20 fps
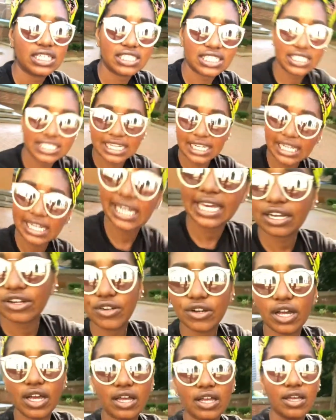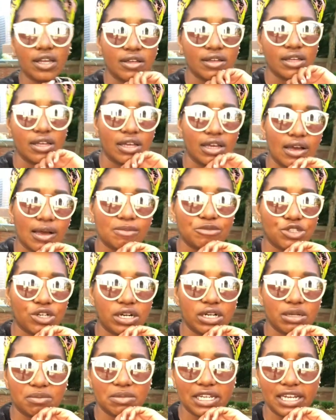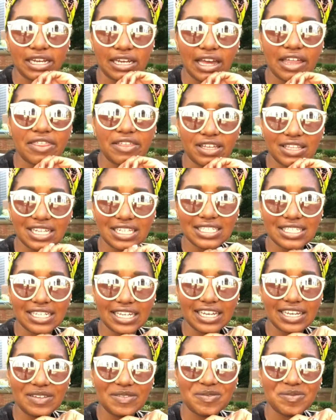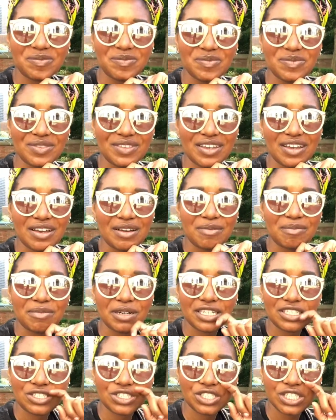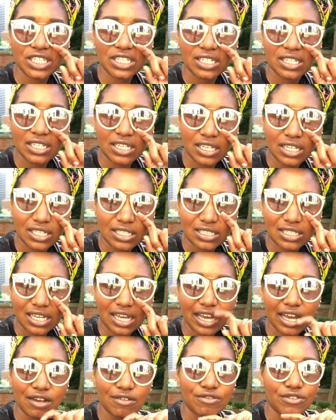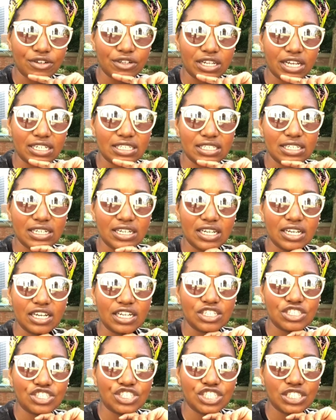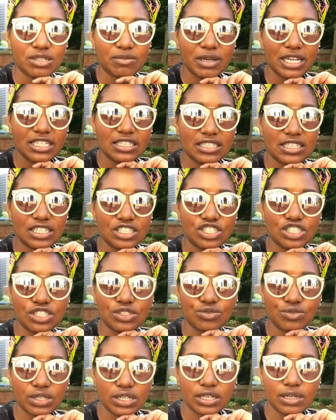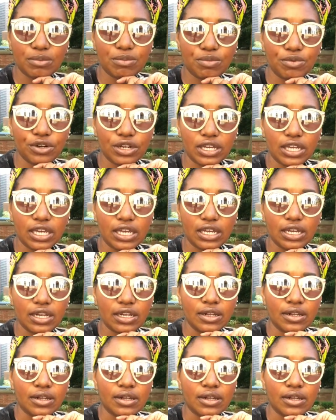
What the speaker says: it De La Negra? I'm drawing a blank. I think that's it. But she is Afro-Latina, and she's amazing, and she's really bringing